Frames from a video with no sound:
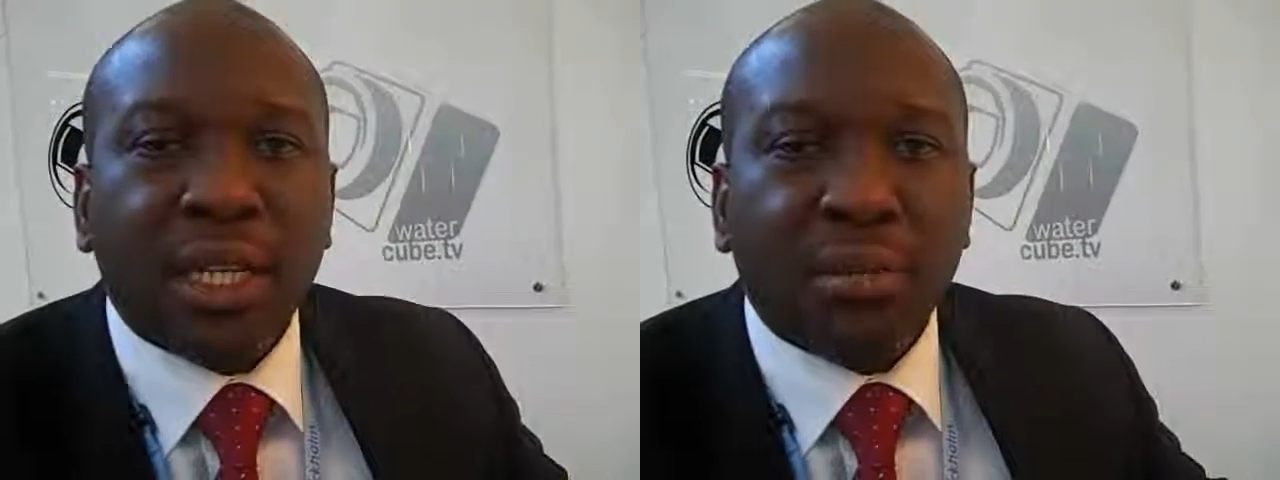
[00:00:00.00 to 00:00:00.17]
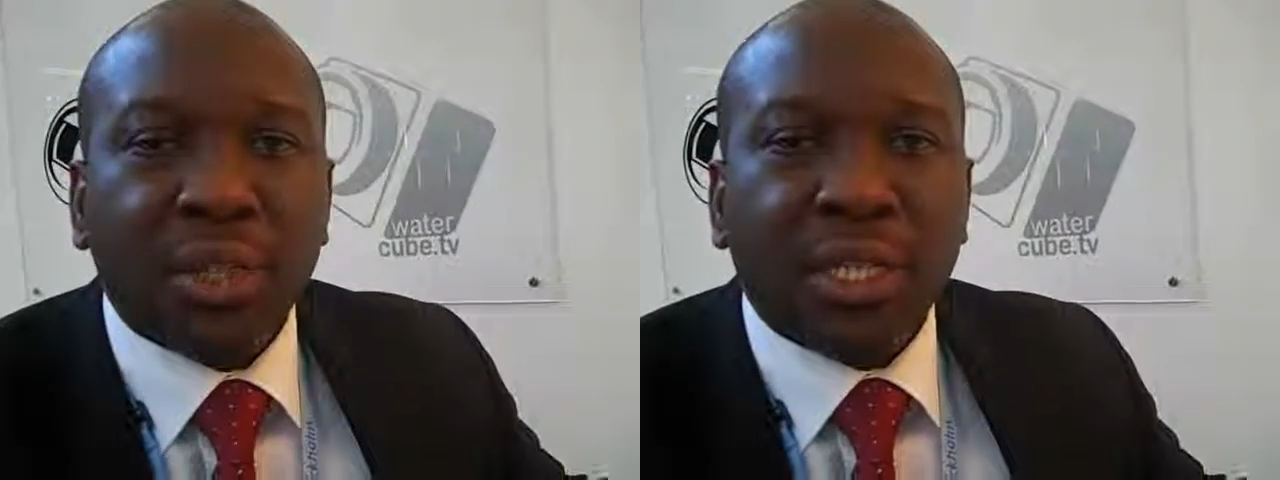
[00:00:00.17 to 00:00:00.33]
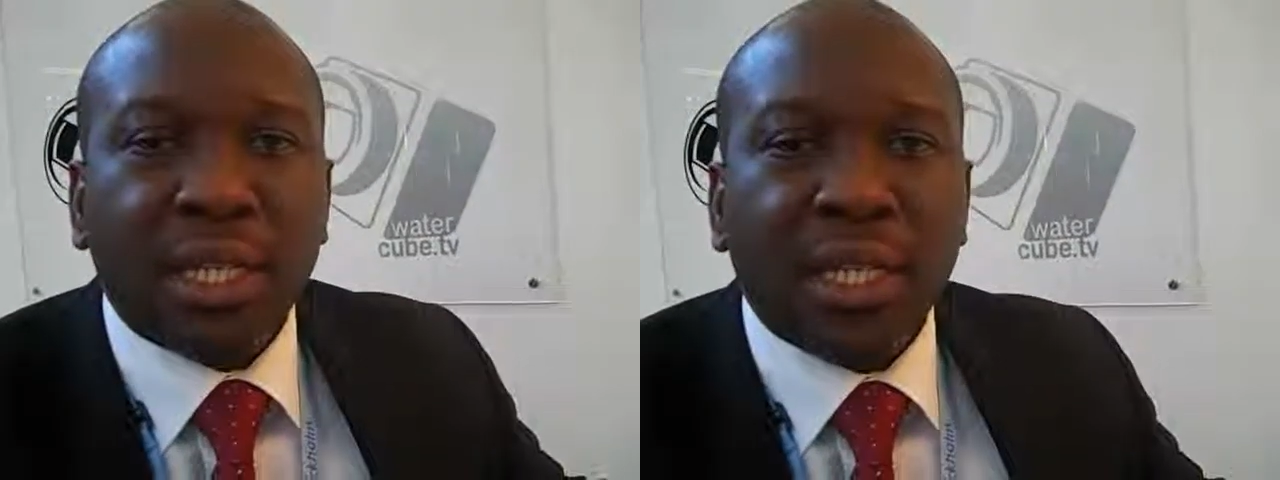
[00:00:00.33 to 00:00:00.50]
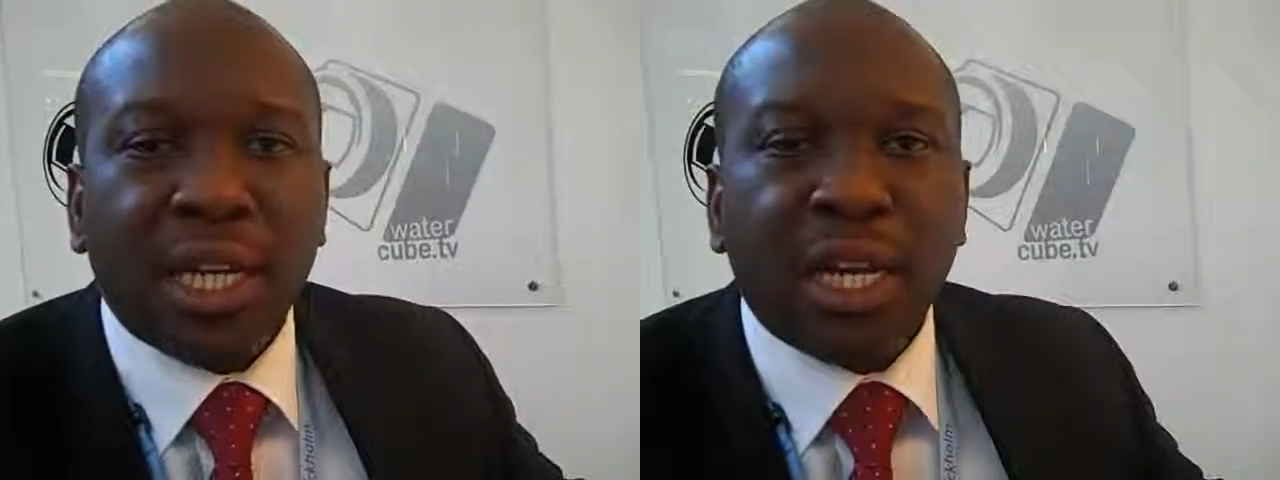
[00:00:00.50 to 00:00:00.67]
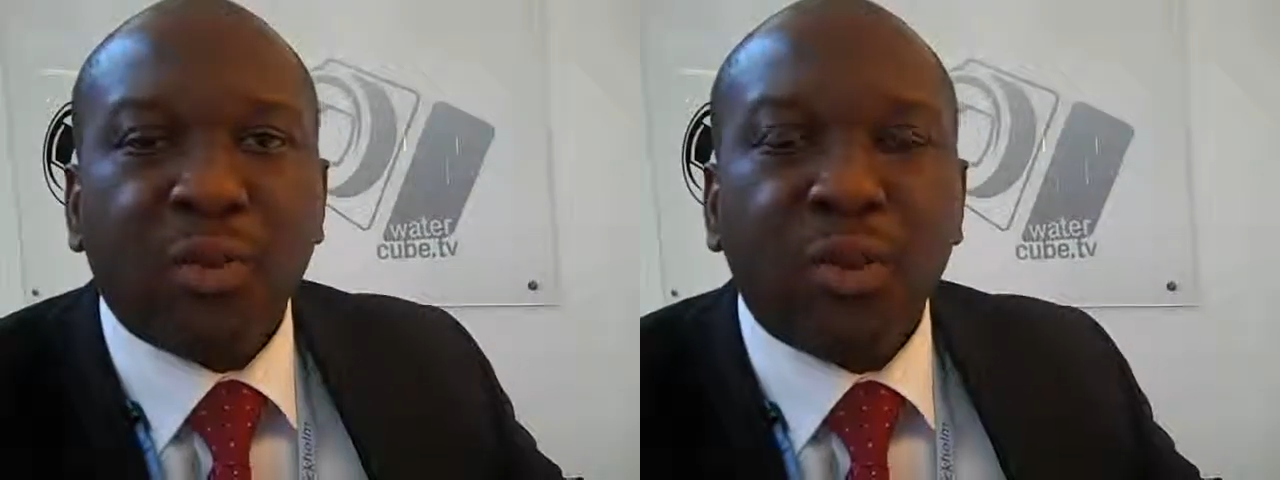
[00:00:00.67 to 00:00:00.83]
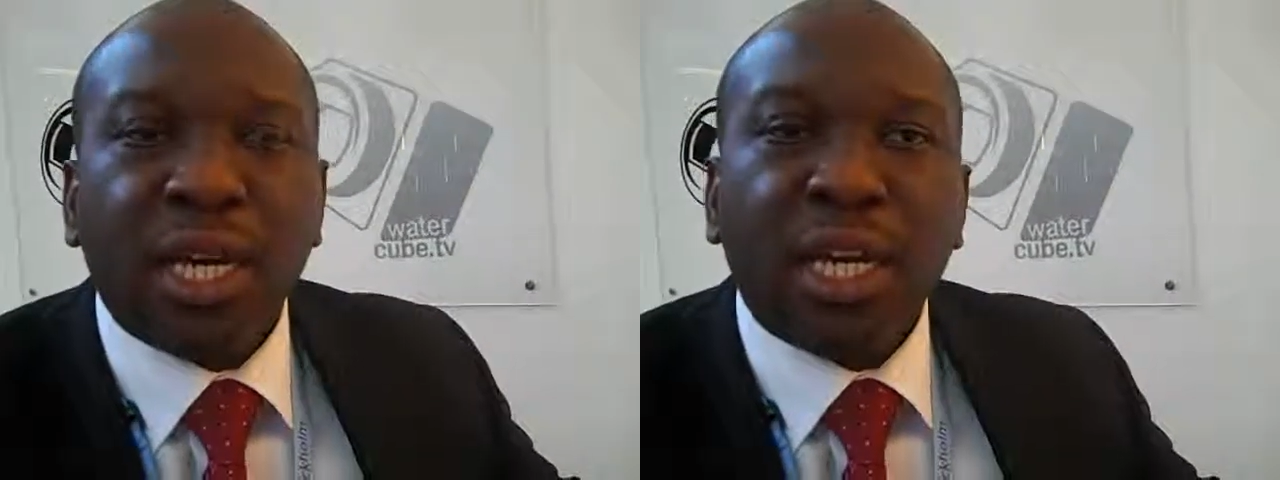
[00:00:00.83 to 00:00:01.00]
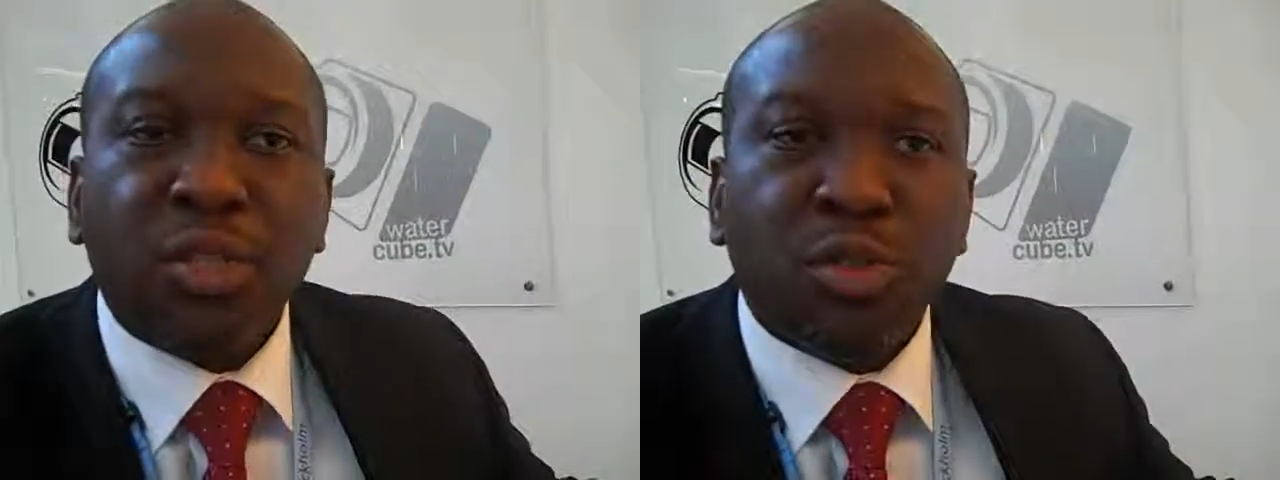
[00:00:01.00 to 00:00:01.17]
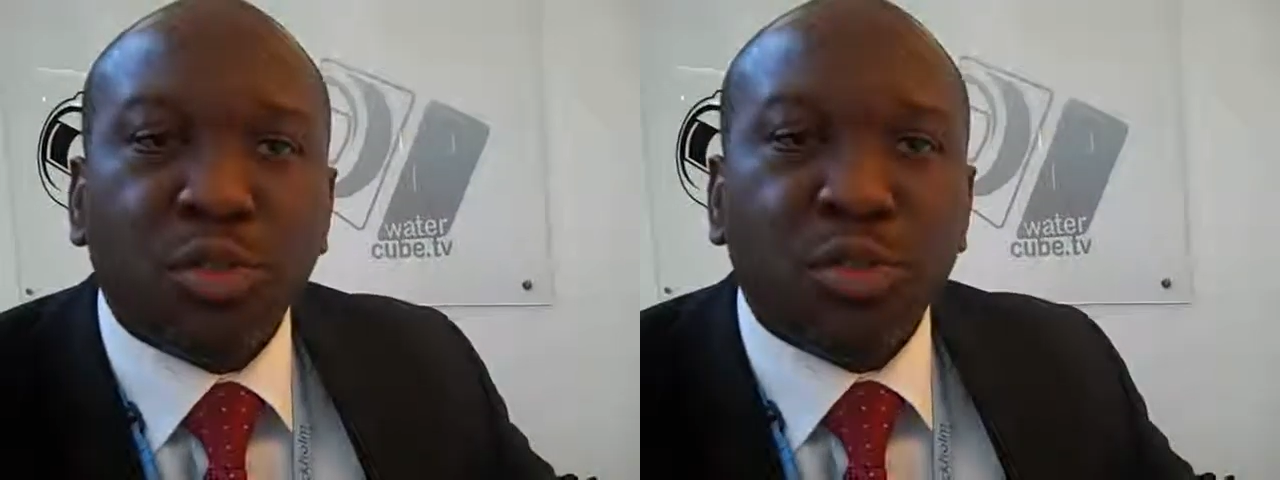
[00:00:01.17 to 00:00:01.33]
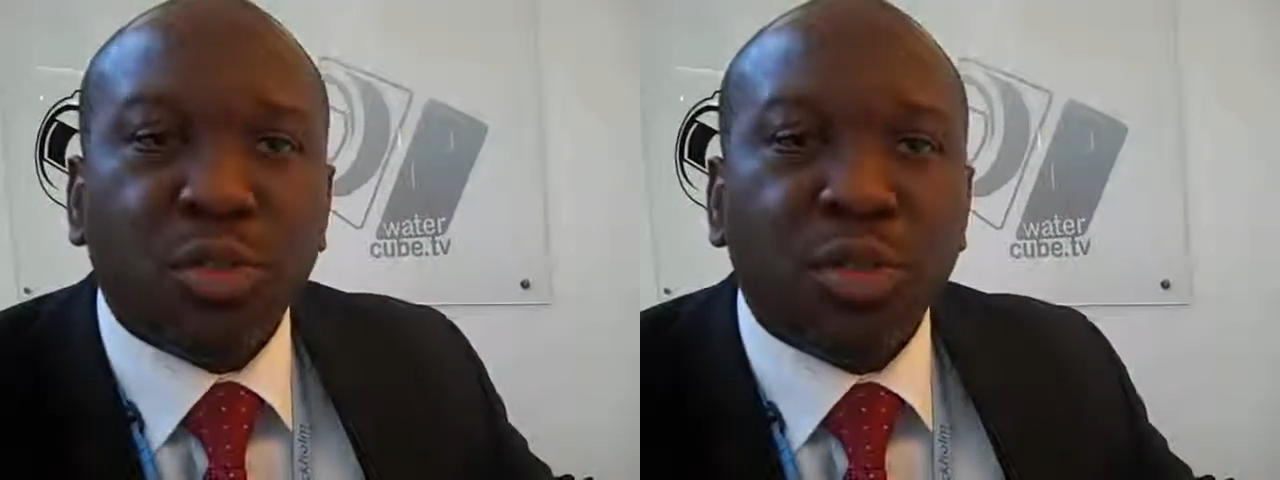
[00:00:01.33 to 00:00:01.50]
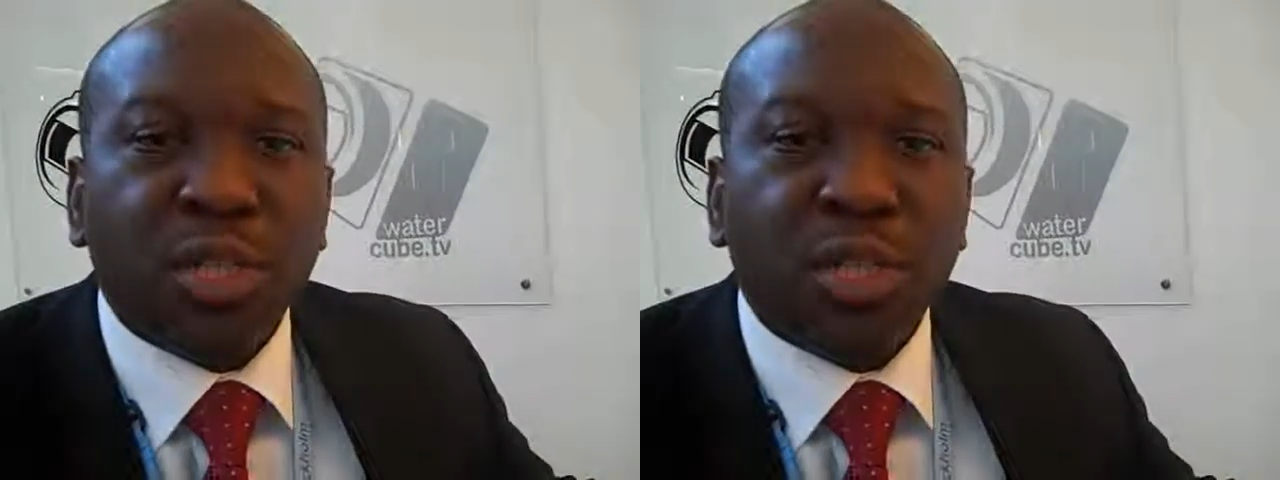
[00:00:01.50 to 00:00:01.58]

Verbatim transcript: Limited, and we are into